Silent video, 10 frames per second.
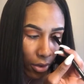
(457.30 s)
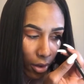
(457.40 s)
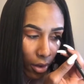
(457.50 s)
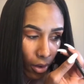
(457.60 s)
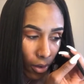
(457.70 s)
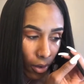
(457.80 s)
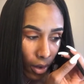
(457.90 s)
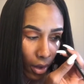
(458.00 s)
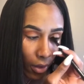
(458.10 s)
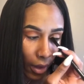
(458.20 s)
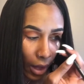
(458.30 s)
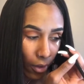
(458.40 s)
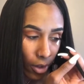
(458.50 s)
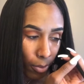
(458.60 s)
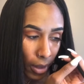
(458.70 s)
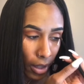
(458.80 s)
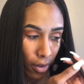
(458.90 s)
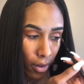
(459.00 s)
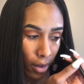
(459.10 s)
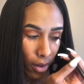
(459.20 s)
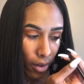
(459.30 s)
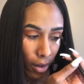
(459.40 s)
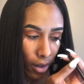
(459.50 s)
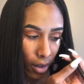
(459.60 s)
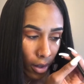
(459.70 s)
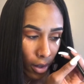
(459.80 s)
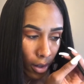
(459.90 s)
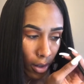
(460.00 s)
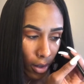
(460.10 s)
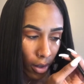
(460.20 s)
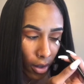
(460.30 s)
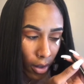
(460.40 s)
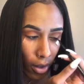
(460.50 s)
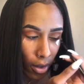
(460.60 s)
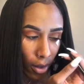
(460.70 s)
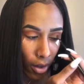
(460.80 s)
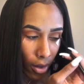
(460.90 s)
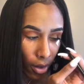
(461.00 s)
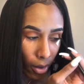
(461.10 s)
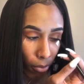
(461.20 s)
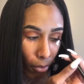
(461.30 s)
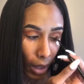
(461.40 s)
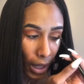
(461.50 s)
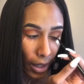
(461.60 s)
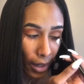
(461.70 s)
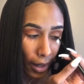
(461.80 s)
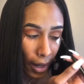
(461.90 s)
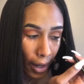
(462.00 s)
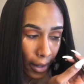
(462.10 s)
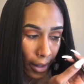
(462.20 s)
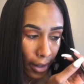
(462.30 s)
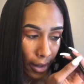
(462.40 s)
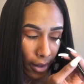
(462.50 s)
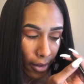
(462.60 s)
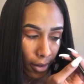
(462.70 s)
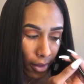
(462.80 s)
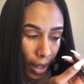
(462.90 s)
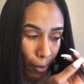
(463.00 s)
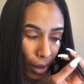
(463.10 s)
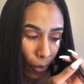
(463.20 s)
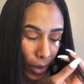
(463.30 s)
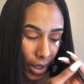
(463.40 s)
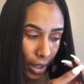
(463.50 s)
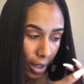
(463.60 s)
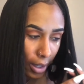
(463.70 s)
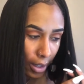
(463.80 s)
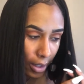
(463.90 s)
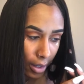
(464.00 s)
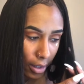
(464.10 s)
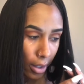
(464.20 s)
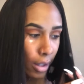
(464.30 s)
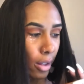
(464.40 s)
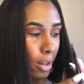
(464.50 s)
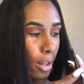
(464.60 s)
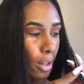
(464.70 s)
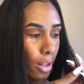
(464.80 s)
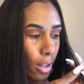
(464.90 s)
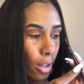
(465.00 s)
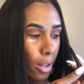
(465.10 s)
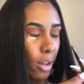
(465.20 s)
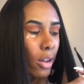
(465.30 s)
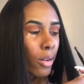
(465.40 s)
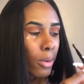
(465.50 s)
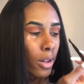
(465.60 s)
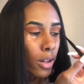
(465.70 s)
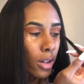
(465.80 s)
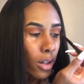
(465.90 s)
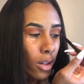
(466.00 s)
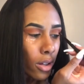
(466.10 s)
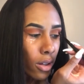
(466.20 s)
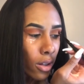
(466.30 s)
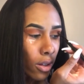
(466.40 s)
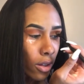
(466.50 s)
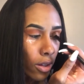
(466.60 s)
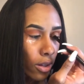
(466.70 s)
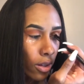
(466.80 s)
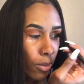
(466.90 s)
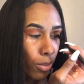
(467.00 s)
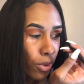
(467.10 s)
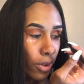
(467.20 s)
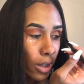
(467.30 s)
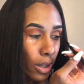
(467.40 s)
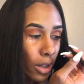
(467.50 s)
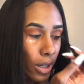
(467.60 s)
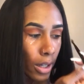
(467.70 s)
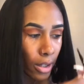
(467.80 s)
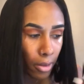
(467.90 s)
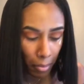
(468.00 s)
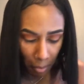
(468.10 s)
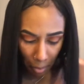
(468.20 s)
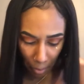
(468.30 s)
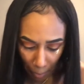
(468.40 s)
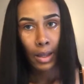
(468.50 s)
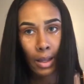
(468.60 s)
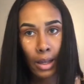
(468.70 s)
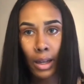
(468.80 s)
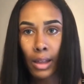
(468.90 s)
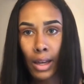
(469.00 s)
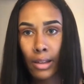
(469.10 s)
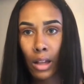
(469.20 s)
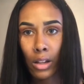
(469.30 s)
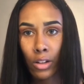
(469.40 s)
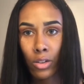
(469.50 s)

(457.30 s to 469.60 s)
so that was basically my night, like my weekend. Like, it was pretty lit. I guess I gotta tell another